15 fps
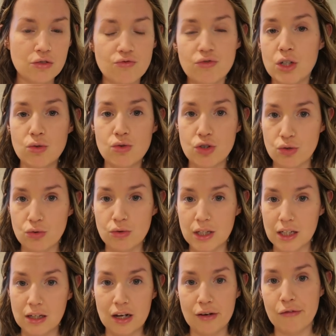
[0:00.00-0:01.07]
real
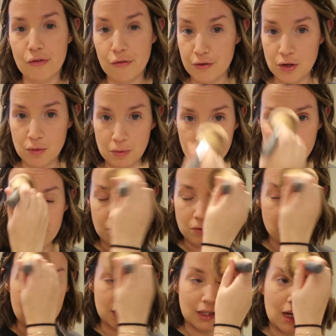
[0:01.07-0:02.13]
joy and fulfillment from
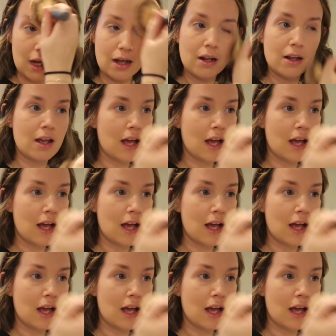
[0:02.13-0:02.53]
doing that